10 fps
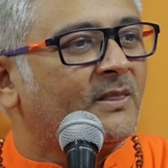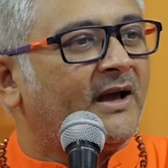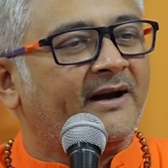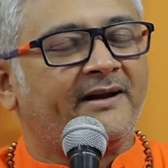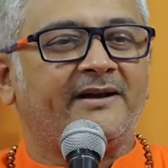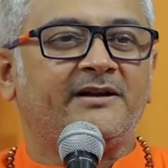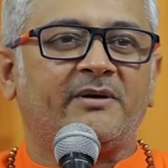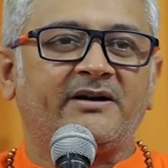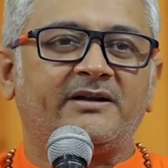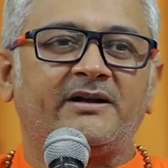And
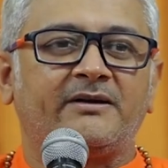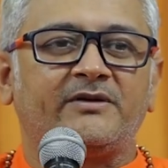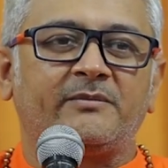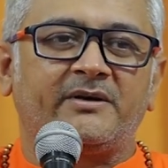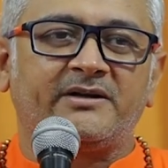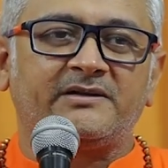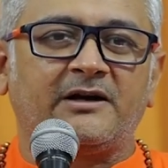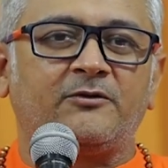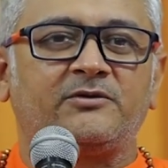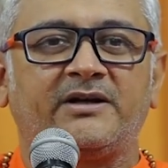anybody and everybody is
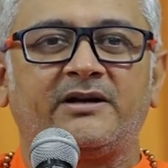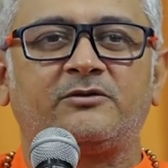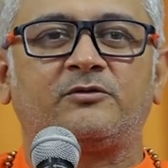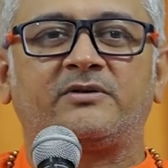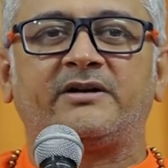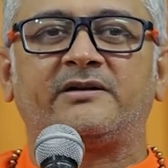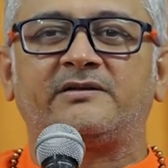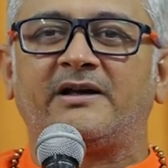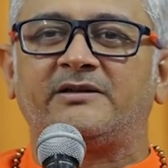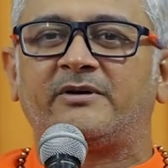out there to
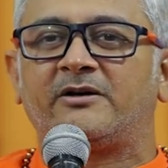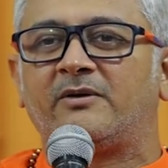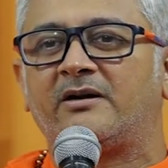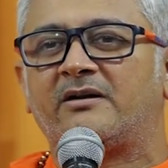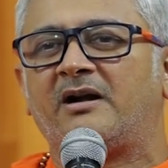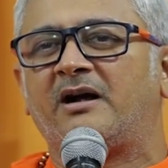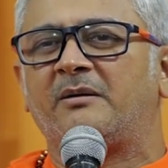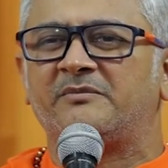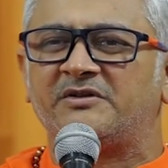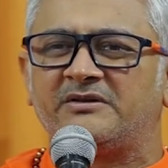criticize Bhagwan
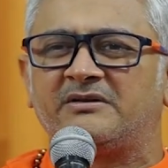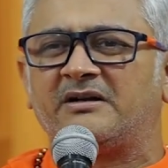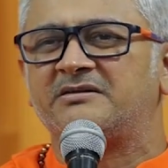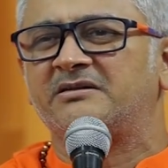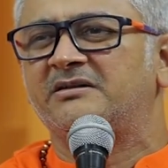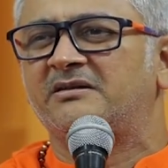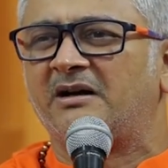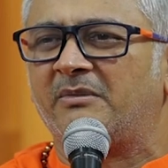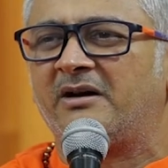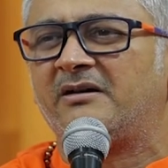Ram, Sita ji,
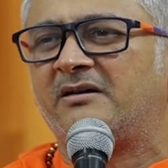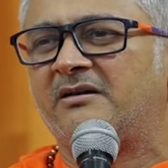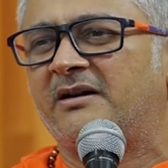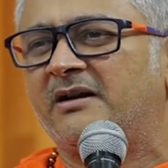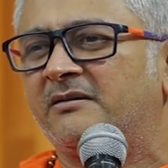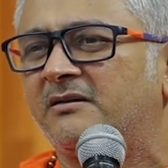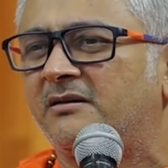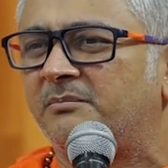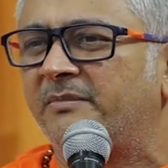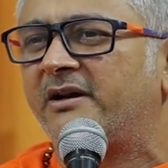Ramayana,
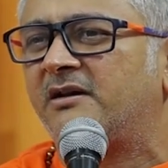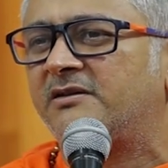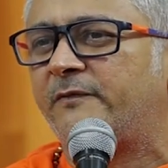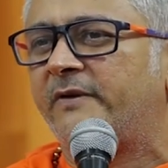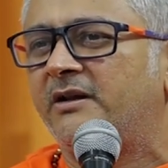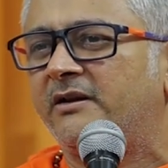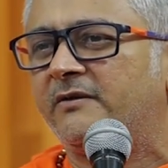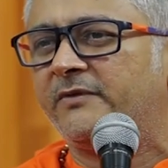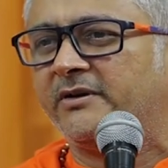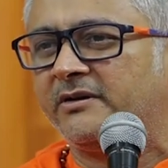and make us feel
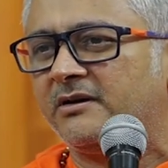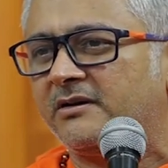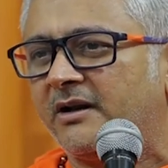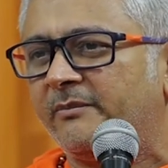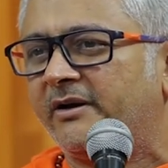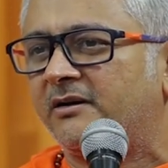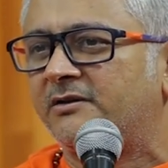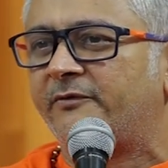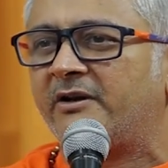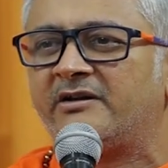inferior and make
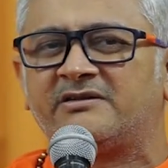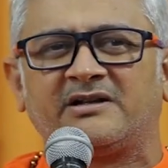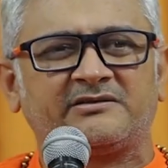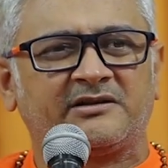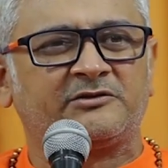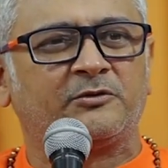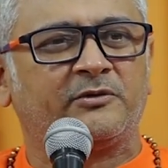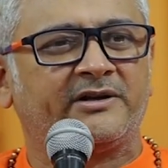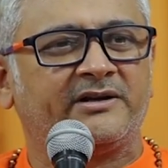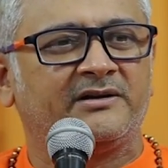us feel it's just a
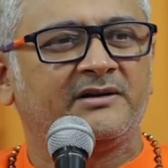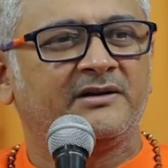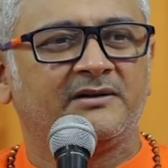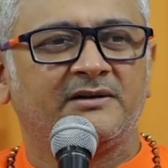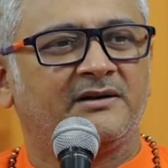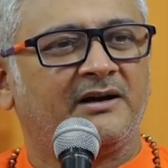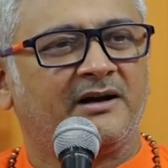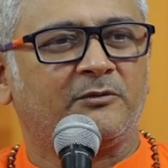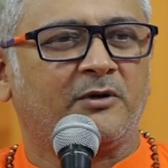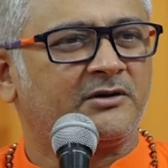story
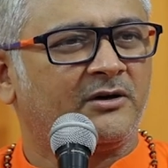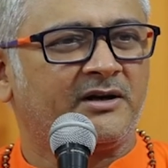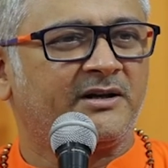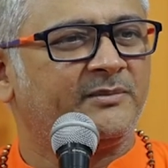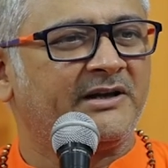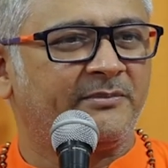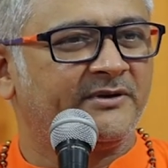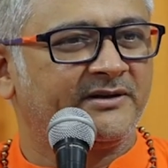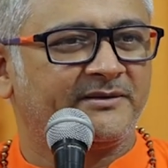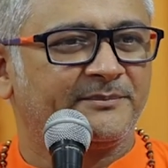and whatnot keeps
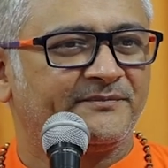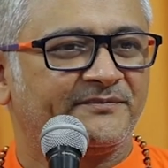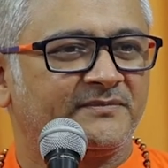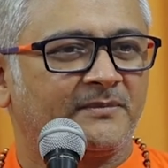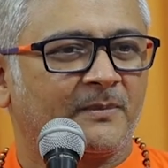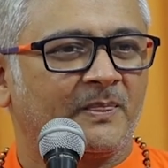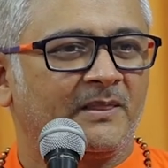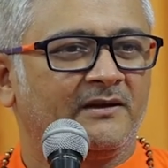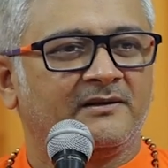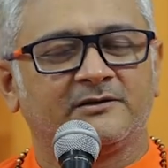happening.
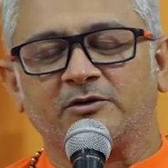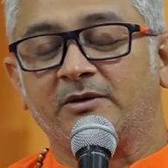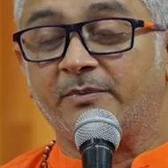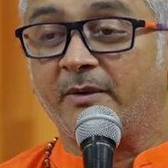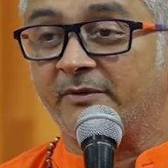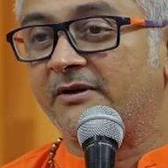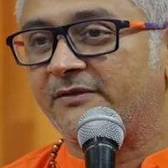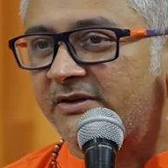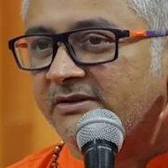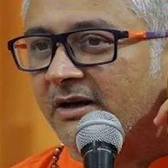So the purpose of
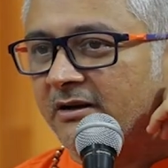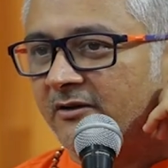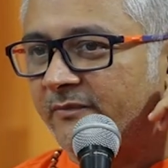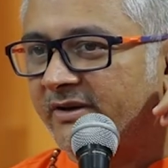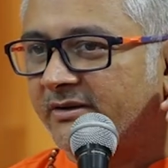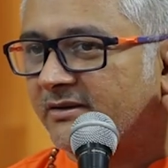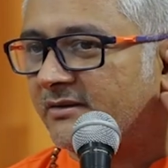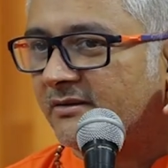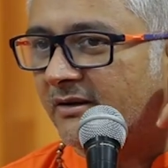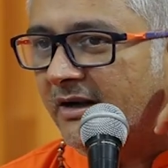Sita Navami
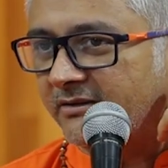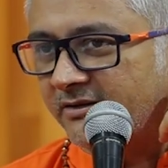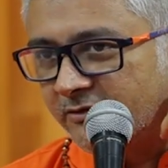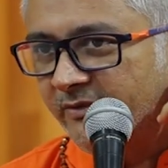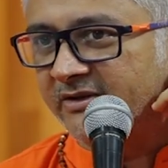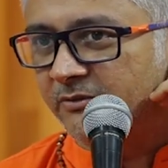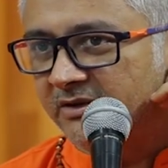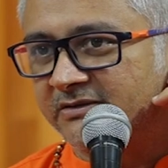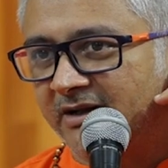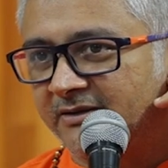and this quiz
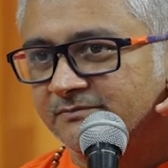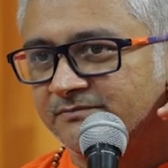was that.